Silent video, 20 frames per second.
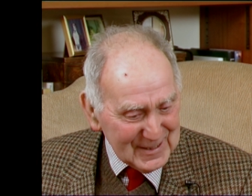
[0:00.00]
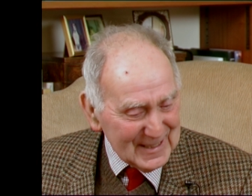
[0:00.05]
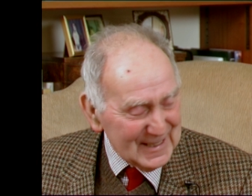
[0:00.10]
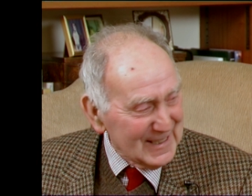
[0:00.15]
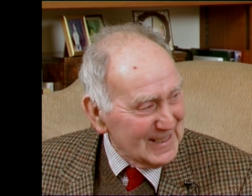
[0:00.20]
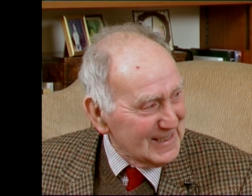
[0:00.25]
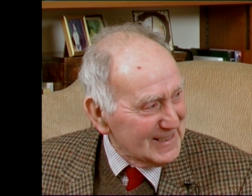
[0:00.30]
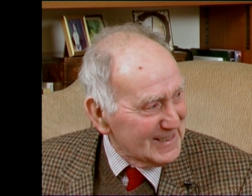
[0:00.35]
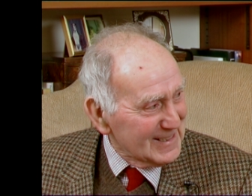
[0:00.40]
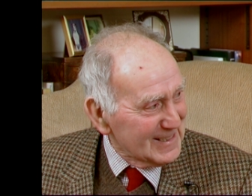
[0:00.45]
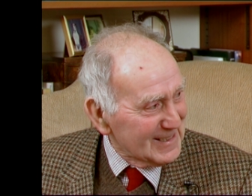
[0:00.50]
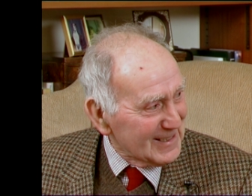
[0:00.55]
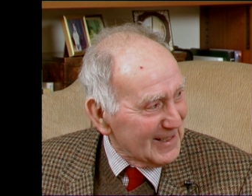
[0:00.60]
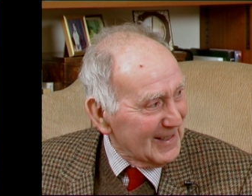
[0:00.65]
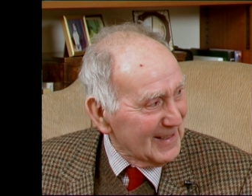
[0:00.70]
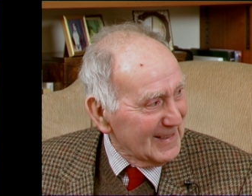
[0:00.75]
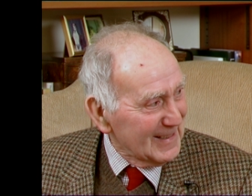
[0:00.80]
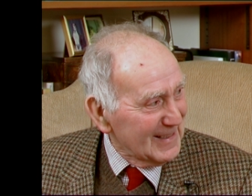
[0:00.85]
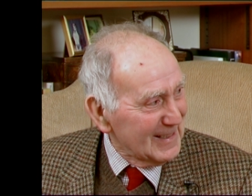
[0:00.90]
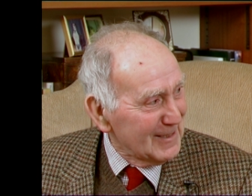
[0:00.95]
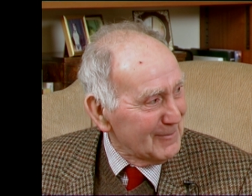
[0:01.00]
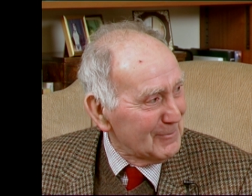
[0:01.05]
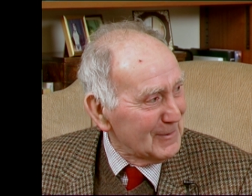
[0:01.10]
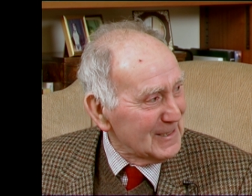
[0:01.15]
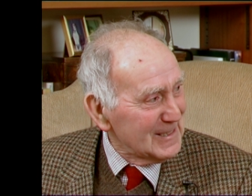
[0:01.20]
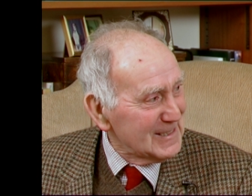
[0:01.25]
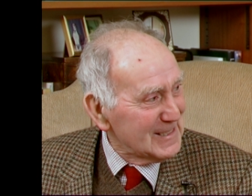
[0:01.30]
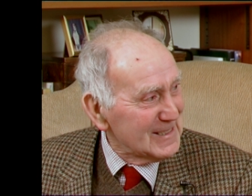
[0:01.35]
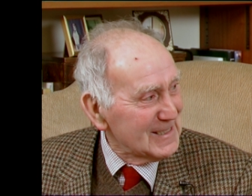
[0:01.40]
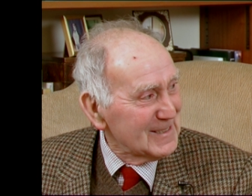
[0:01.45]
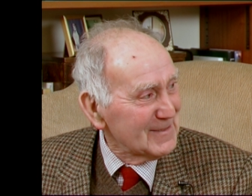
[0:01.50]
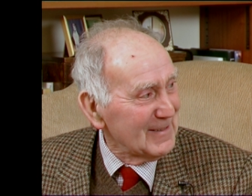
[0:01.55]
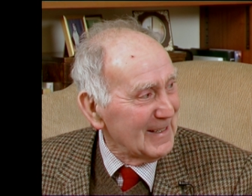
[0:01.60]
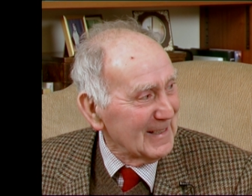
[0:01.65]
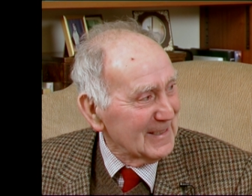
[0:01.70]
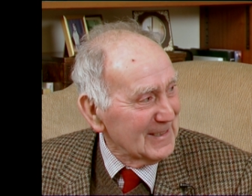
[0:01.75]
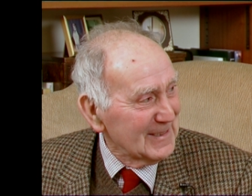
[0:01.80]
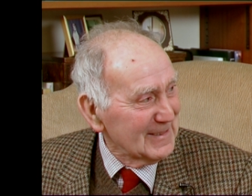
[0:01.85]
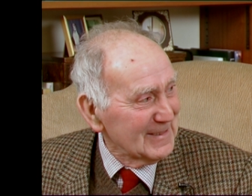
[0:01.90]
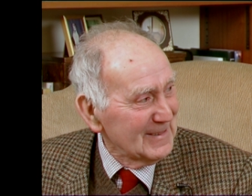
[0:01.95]
cheese and tiny little pieces of
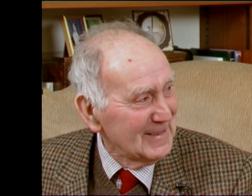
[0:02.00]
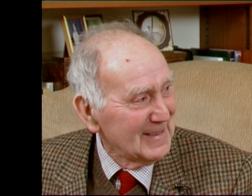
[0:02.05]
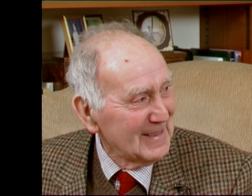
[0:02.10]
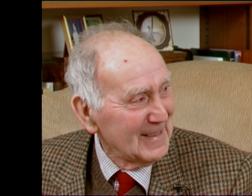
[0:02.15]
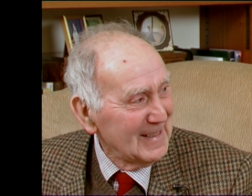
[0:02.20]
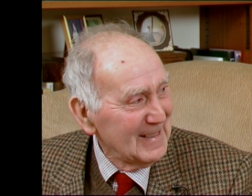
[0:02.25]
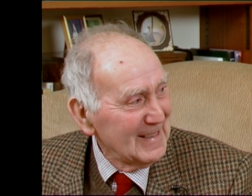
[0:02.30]
onion,